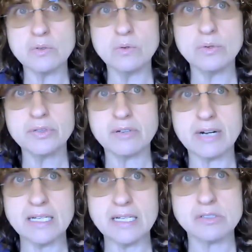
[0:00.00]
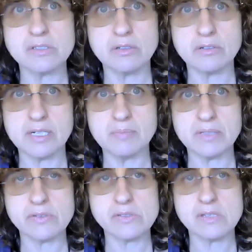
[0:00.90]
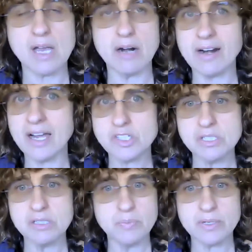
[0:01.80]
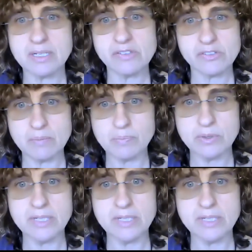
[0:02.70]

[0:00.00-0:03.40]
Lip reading: author agent agreements are actually pretty simple.